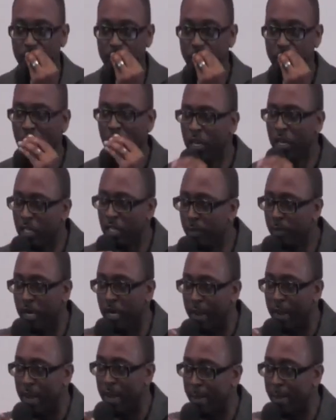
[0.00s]
Look at the book. I'm
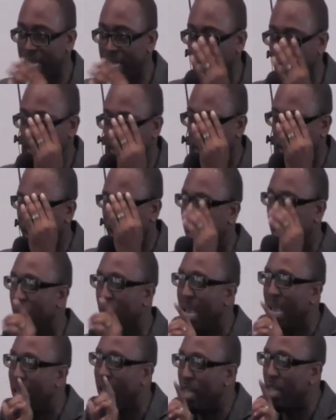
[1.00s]
not making this up.
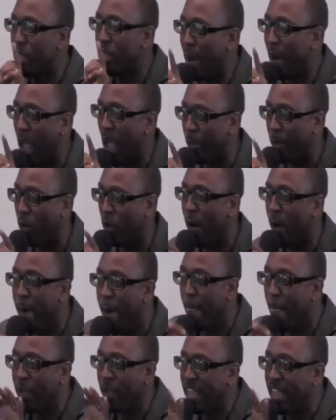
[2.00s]
In the Bible,
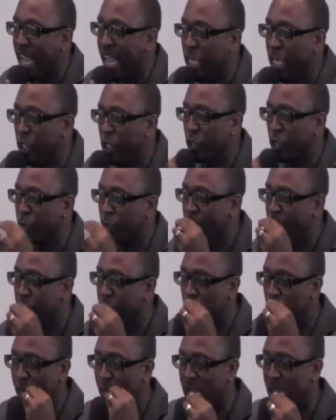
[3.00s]
when the angel speaks to
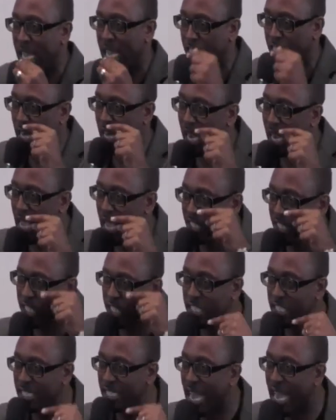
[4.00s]
Elijah, Elijah does
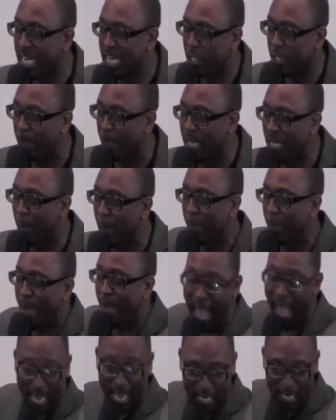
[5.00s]
not speak
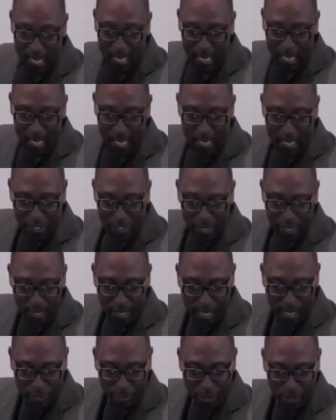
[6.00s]
back to the
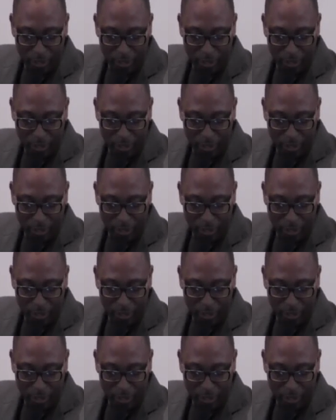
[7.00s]
angel.